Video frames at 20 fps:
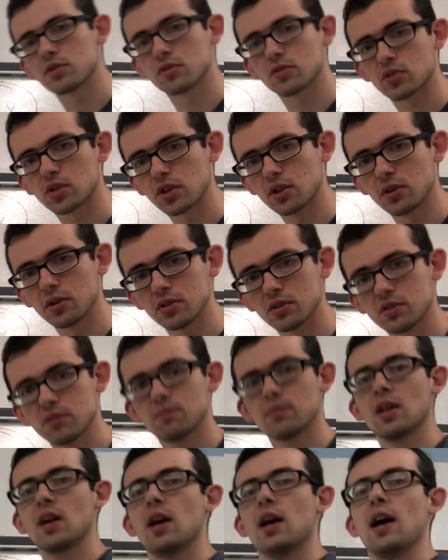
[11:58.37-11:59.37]
your skills,
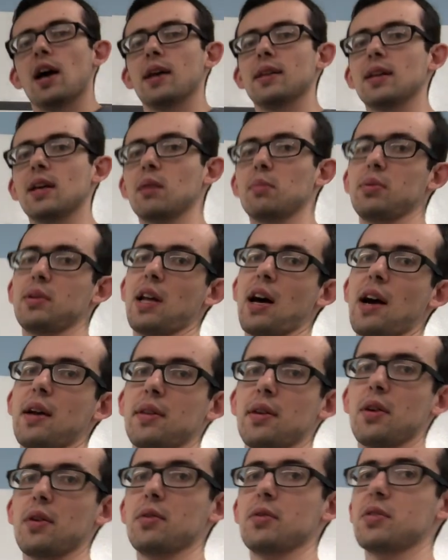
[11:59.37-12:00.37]
and then apply
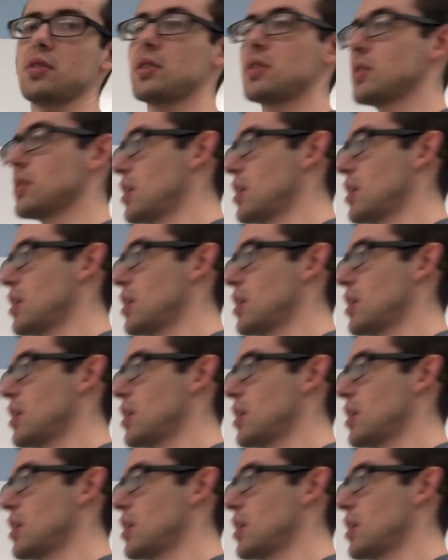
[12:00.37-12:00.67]
those